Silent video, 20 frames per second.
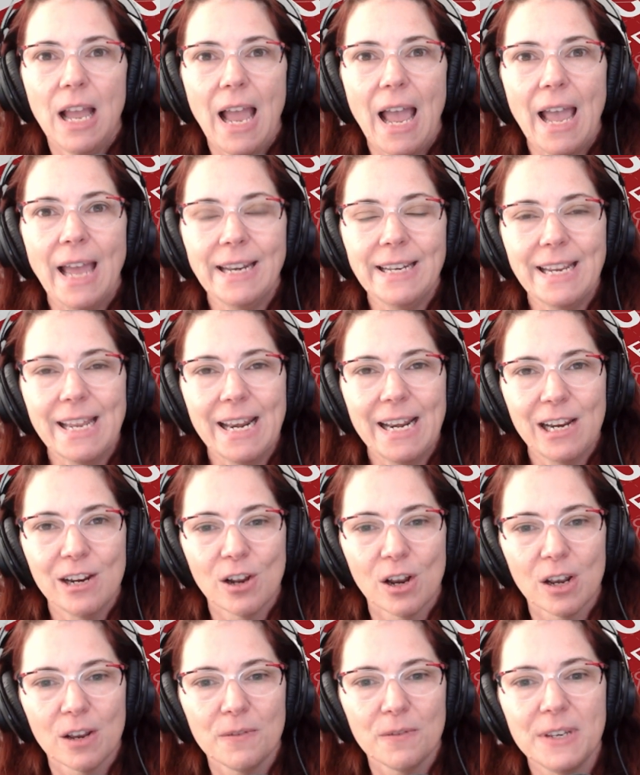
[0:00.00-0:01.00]
and getting
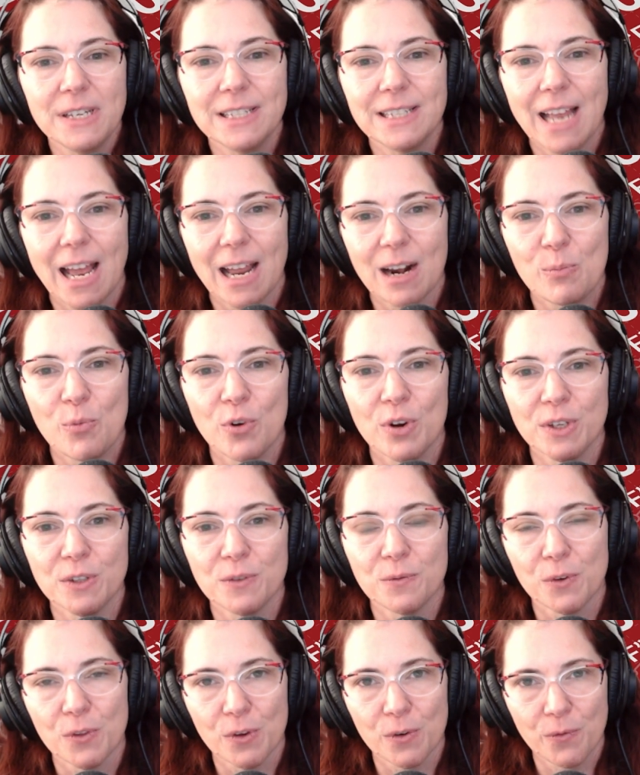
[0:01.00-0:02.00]
all of these data points
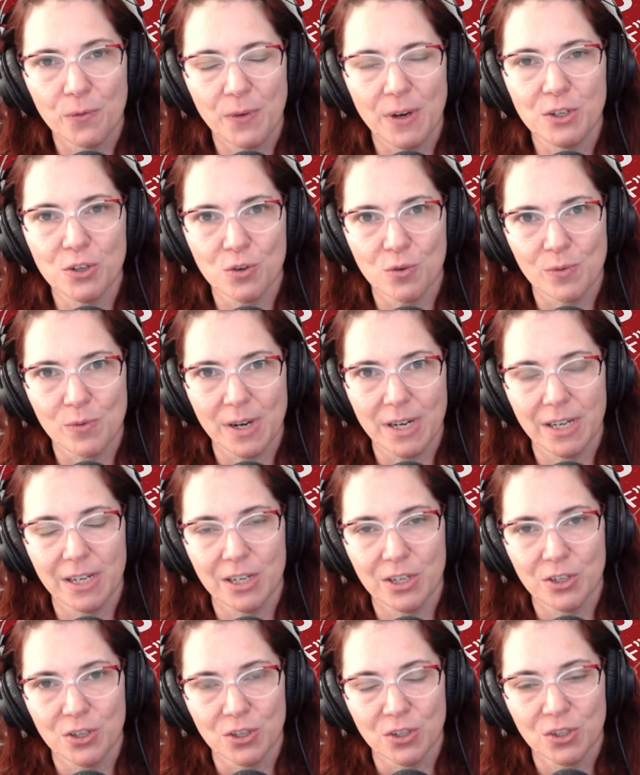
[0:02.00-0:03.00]
for their facial
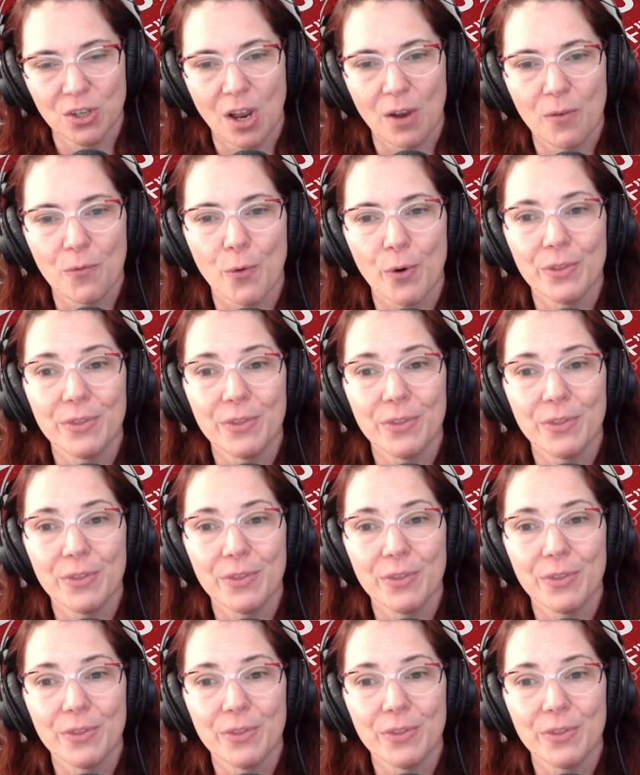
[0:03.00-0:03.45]
recognition software.